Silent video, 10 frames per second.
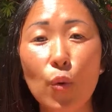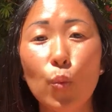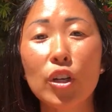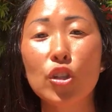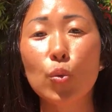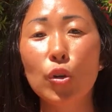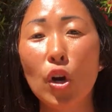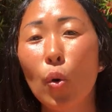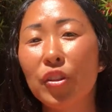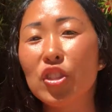I wanted to
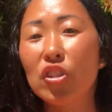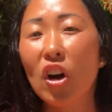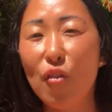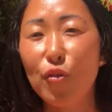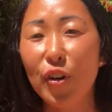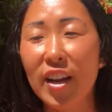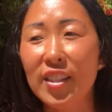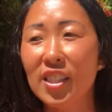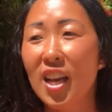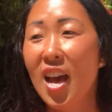go on this
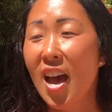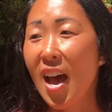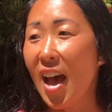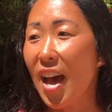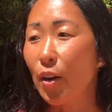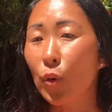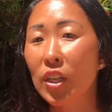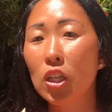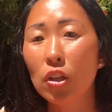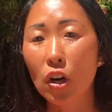conference and
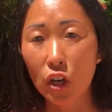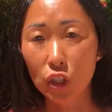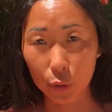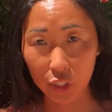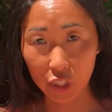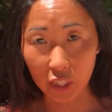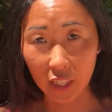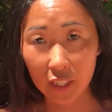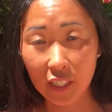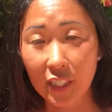really learn new
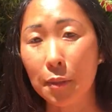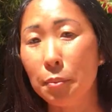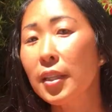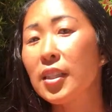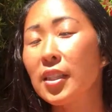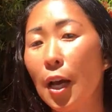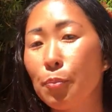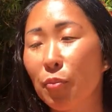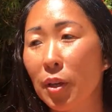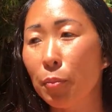skills and meet this type
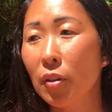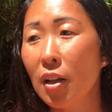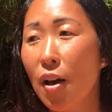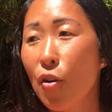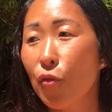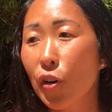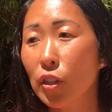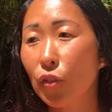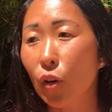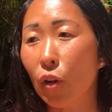of people.
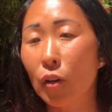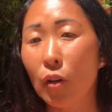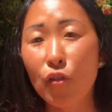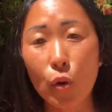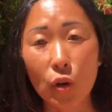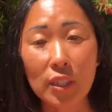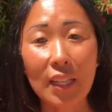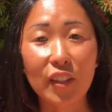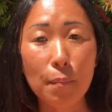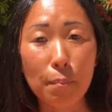First of all, of course,
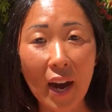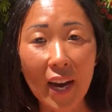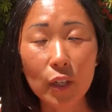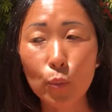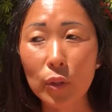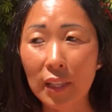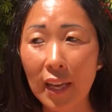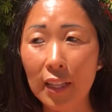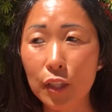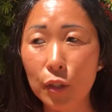like the mind will
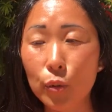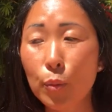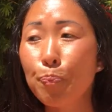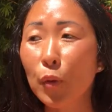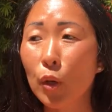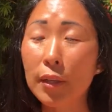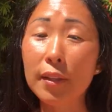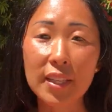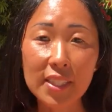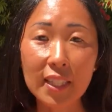tell you,
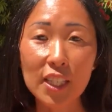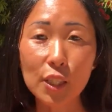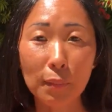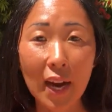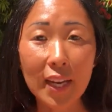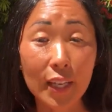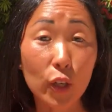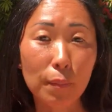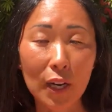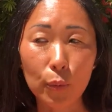in this case, my
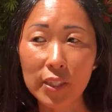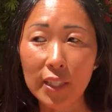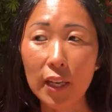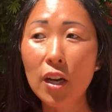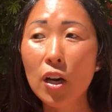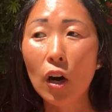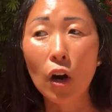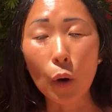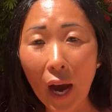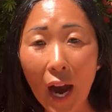ego mind would say,
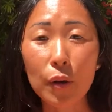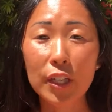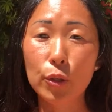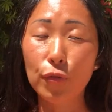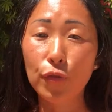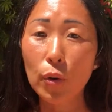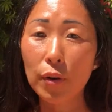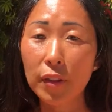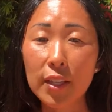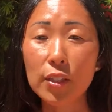oh, how can you
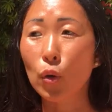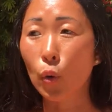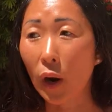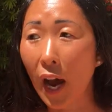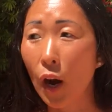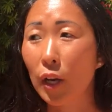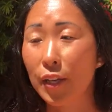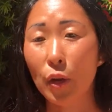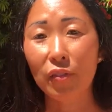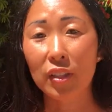afford this? Or how can
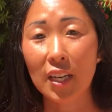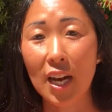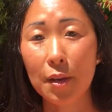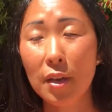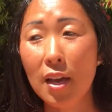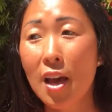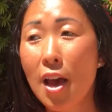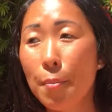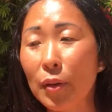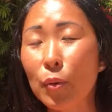you have the time?
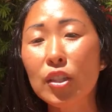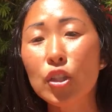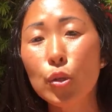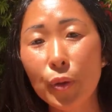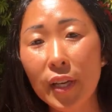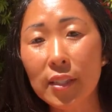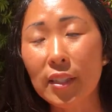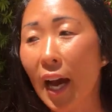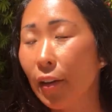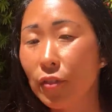But within two weeks,
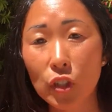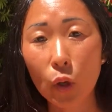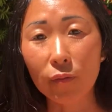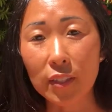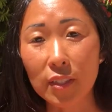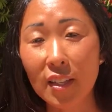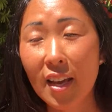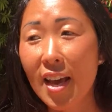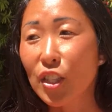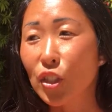I've solved this.
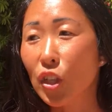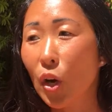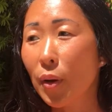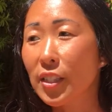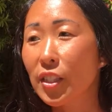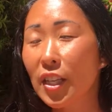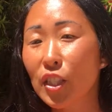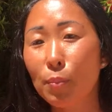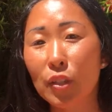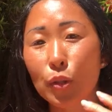So it's
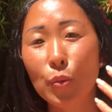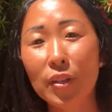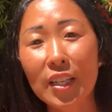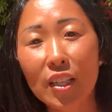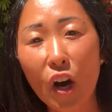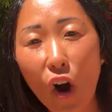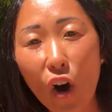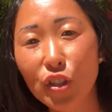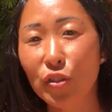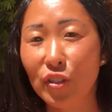just about you really need to
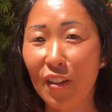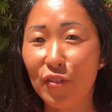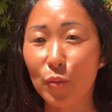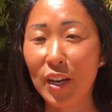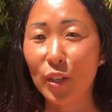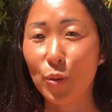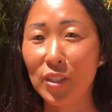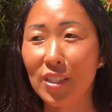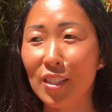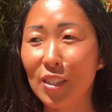ask yourself the right
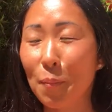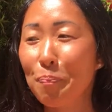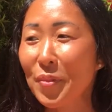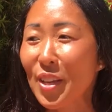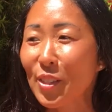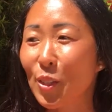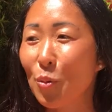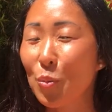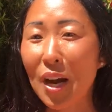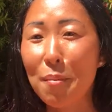questions. So
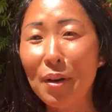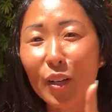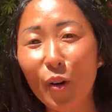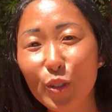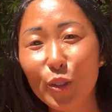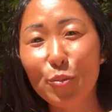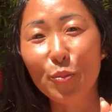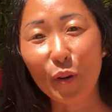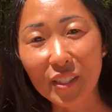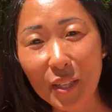when we come back also to
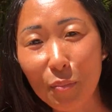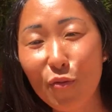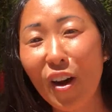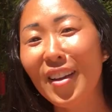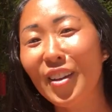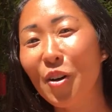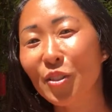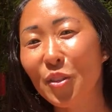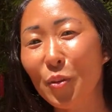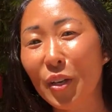both simplify and
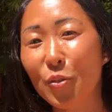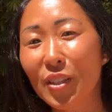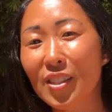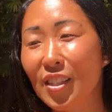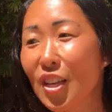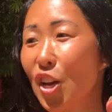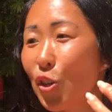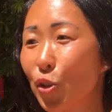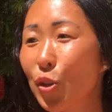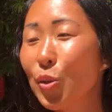asking the right questions,
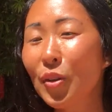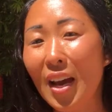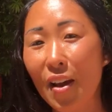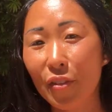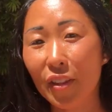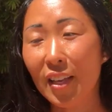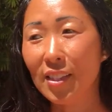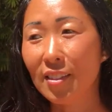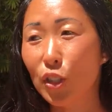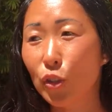do you have things
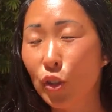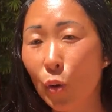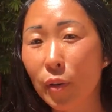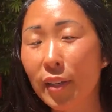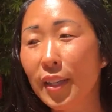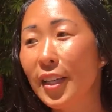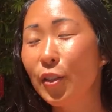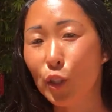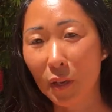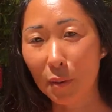that you don't need
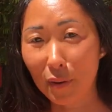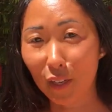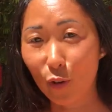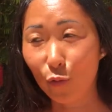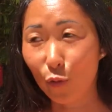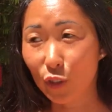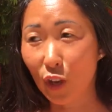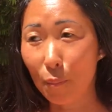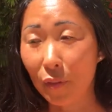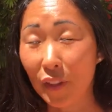to spend money on, for
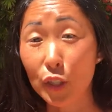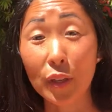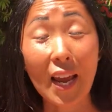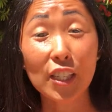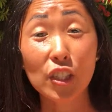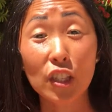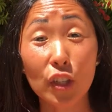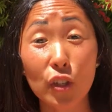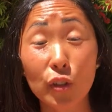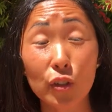example, that you could actually
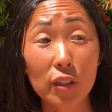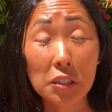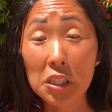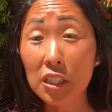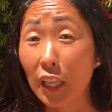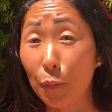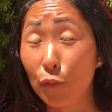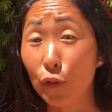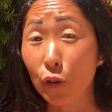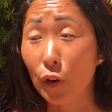could skip
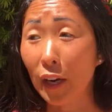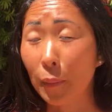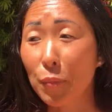for a while?